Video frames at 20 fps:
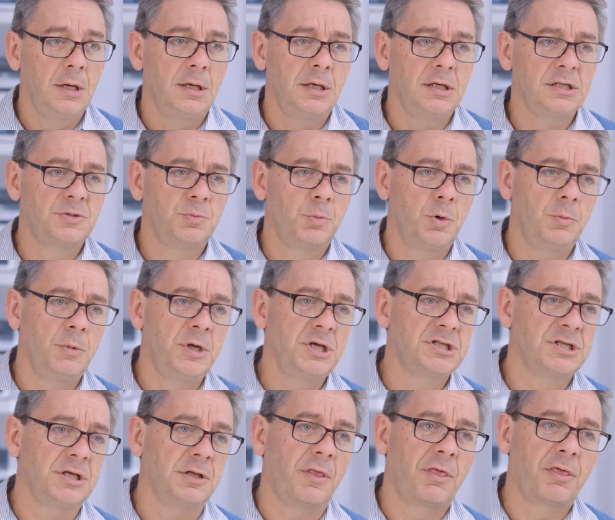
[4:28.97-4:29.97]
It's
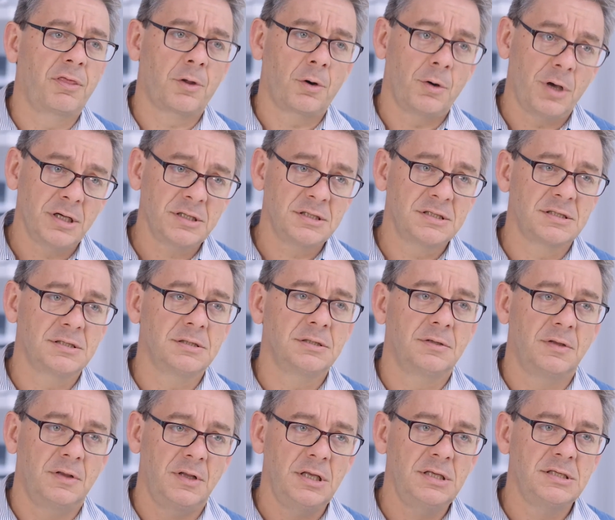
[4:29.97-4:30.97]
published in Thorax
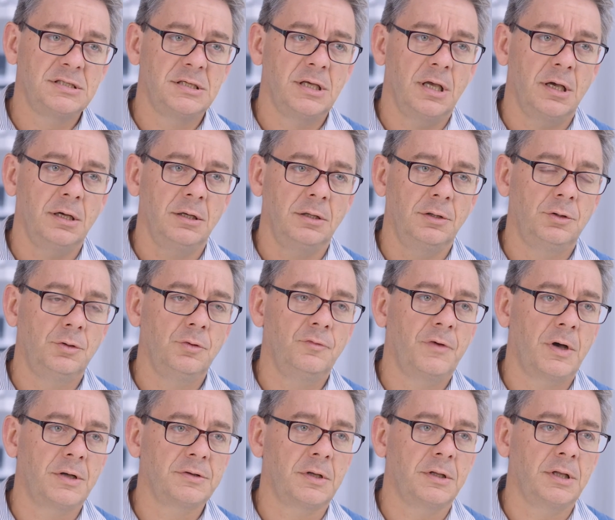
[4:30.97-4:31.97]
this year, in
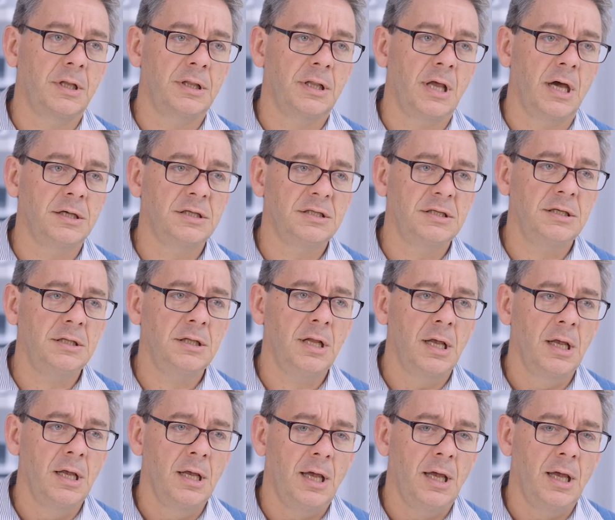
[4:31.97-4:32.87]
2019,